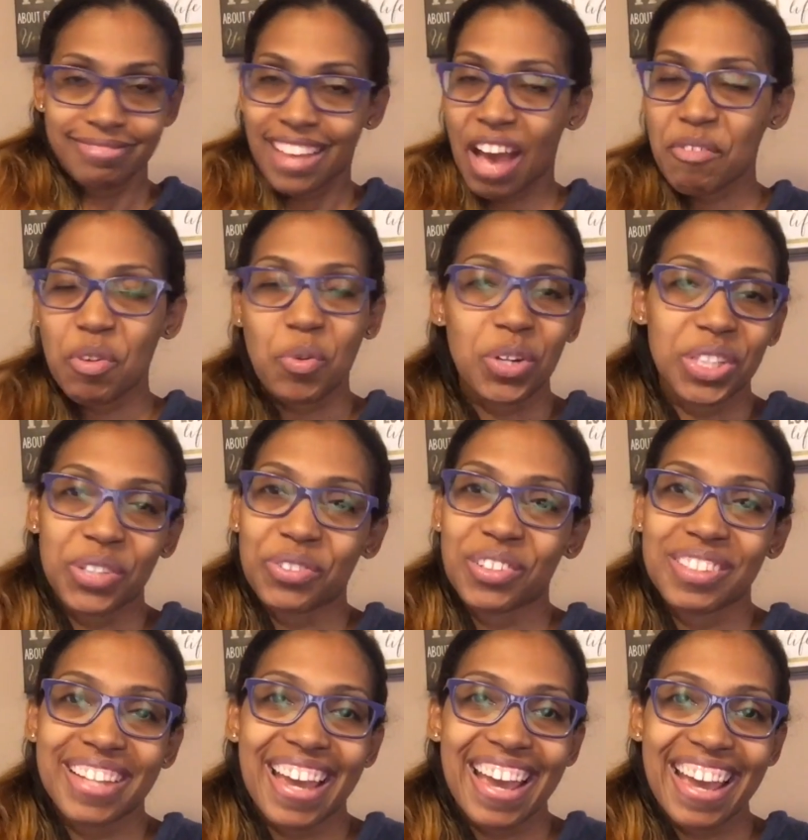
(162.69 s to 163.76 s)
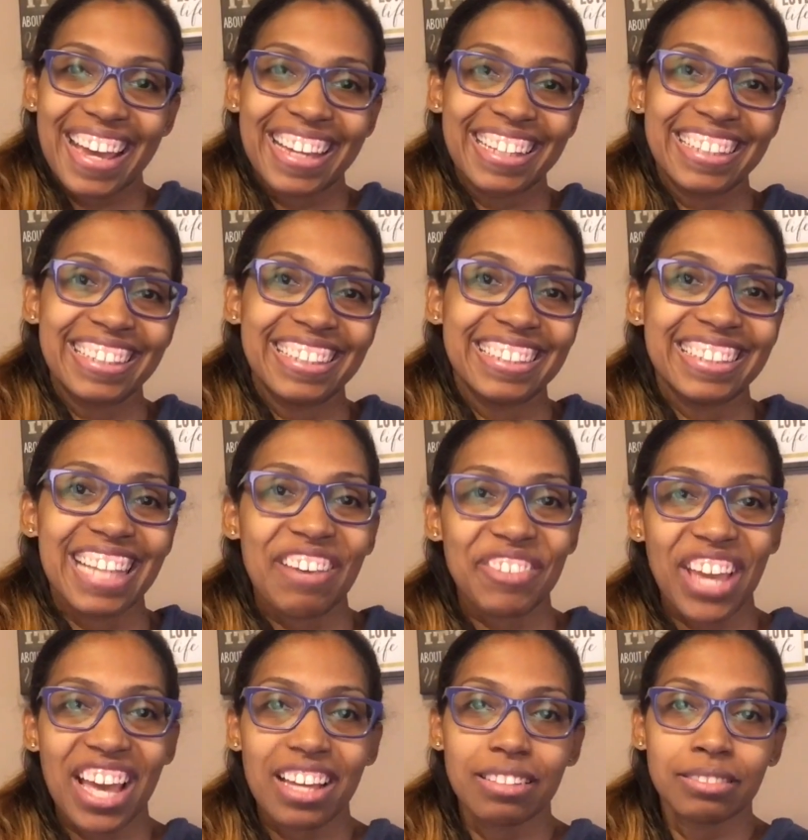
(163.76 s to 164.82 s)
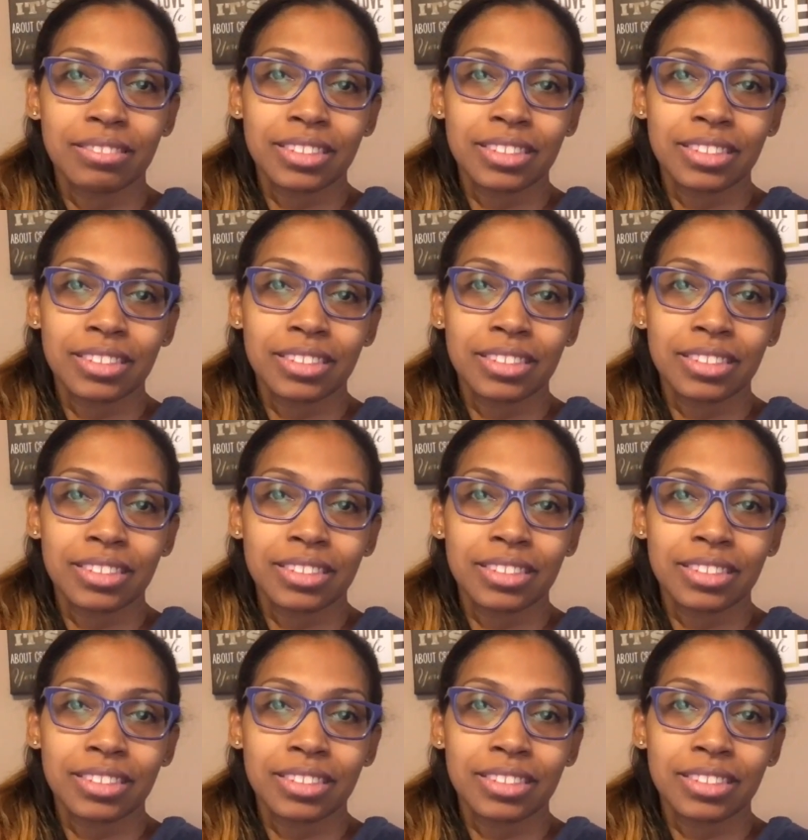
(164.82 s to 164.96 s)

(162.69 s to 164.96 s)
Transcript: Have a wonderful day. Love ya.